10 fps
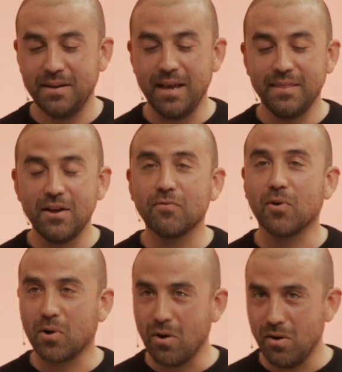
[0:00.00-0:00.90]
and
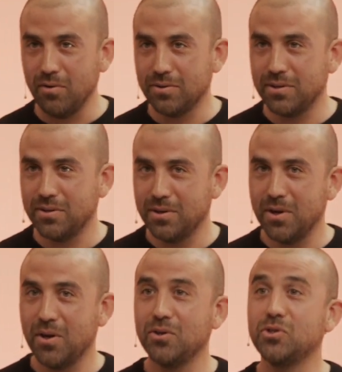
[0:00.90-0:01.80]
therefore called
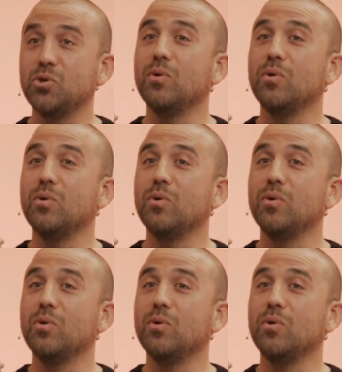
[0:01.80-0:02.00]
to